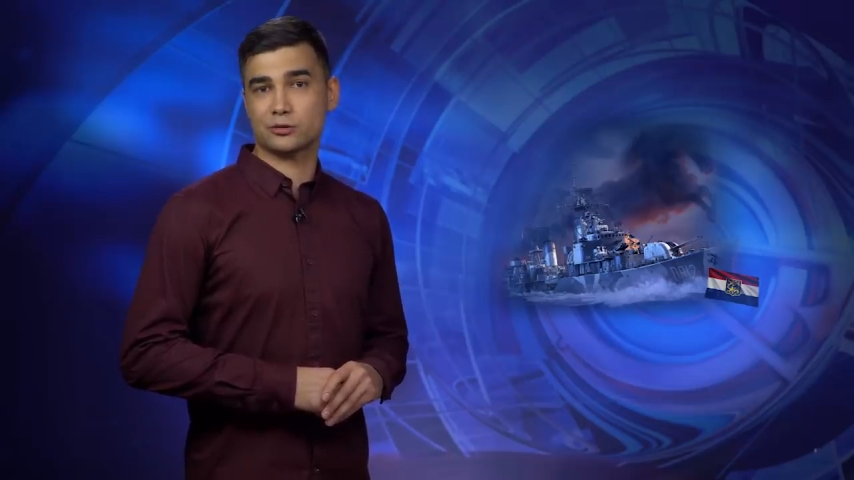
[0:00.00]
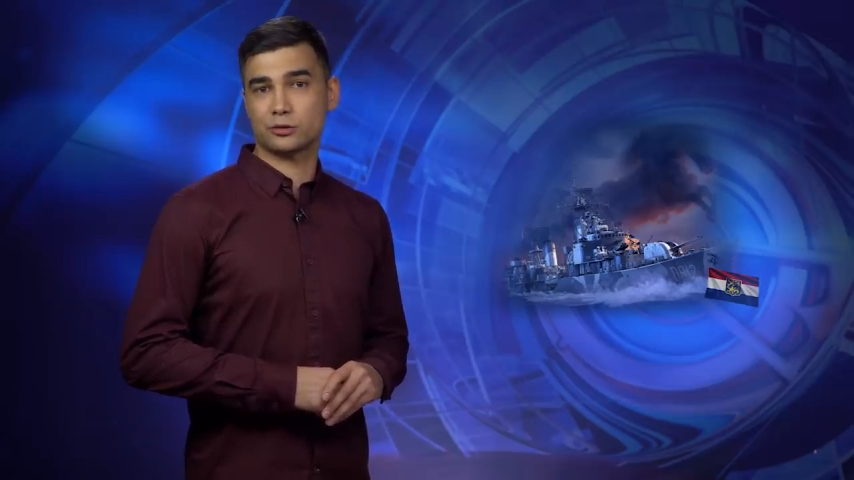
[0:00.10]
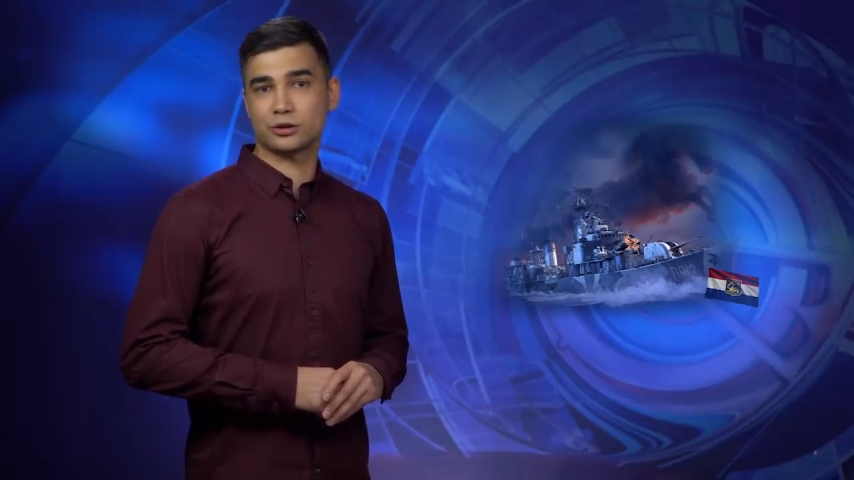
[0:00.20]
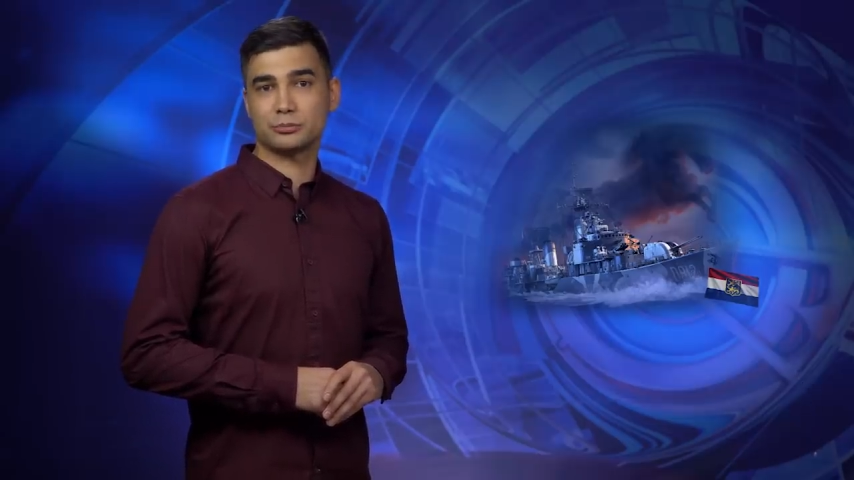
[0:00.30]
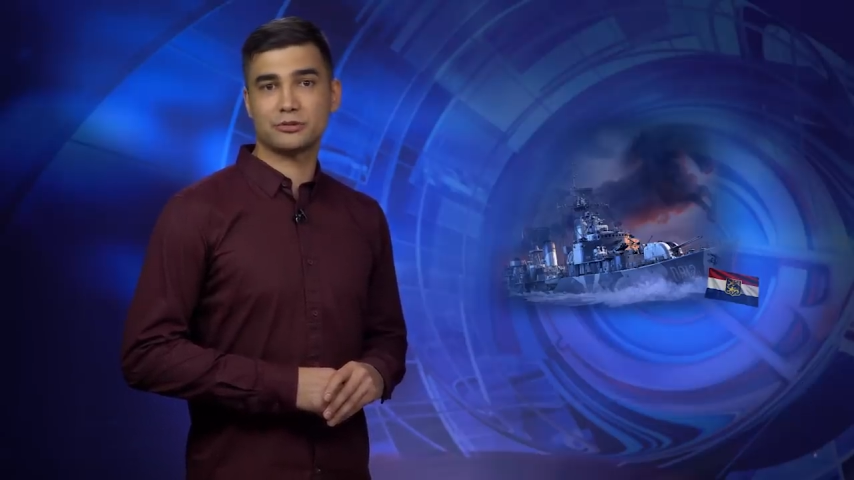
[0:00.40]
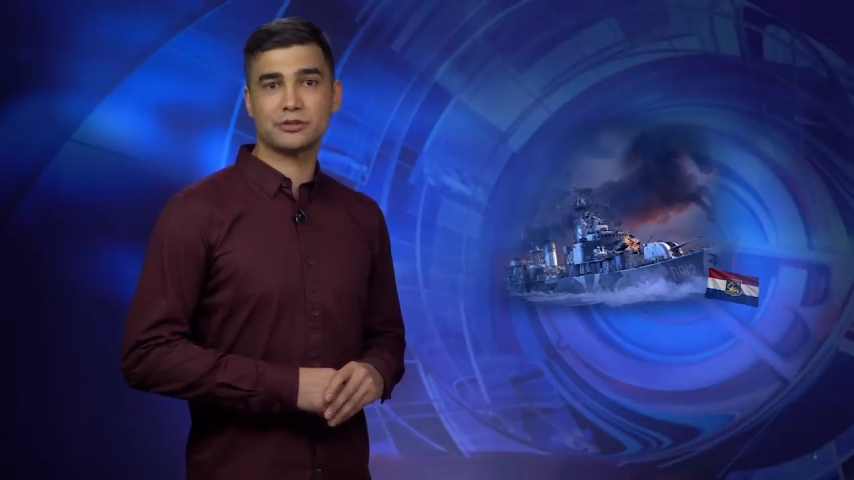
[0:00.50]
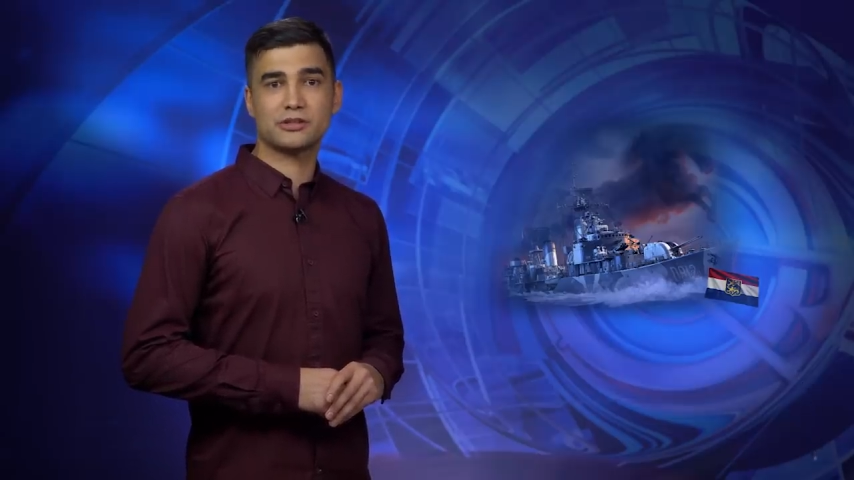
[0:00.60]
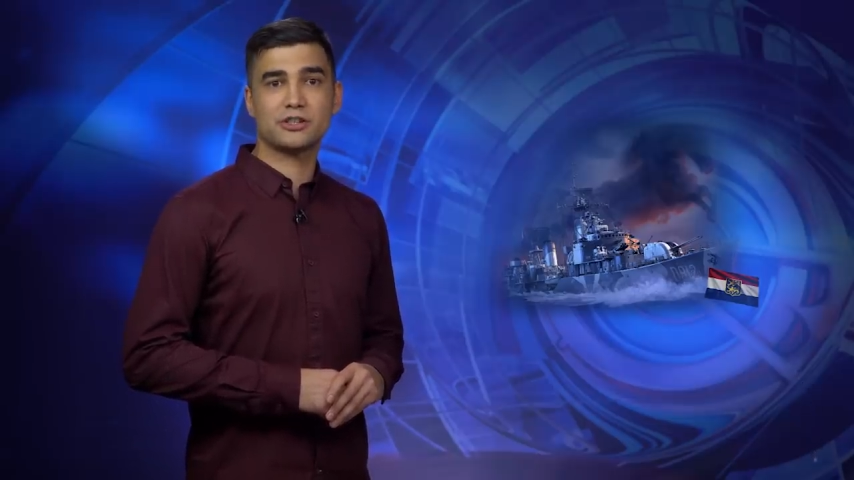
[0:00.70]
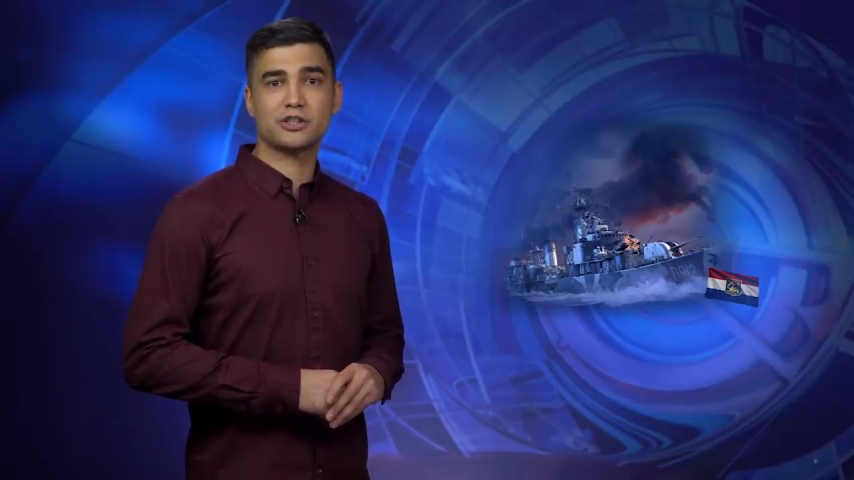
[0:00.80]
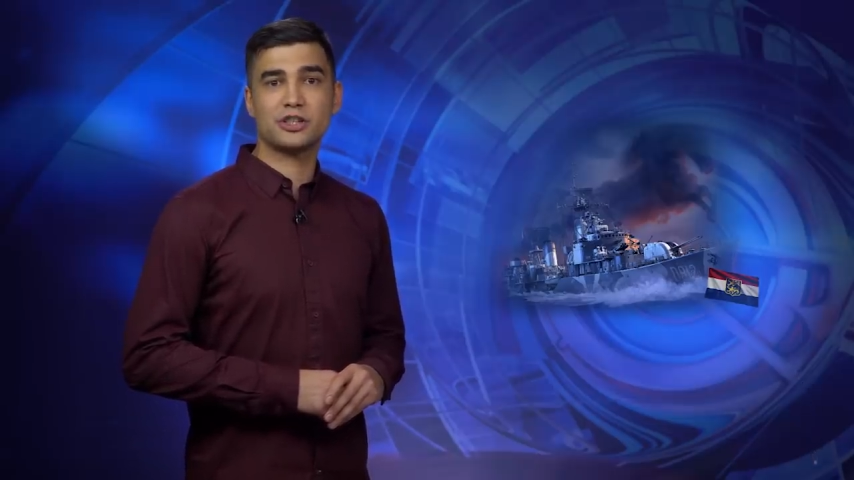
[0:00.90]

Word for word: signals,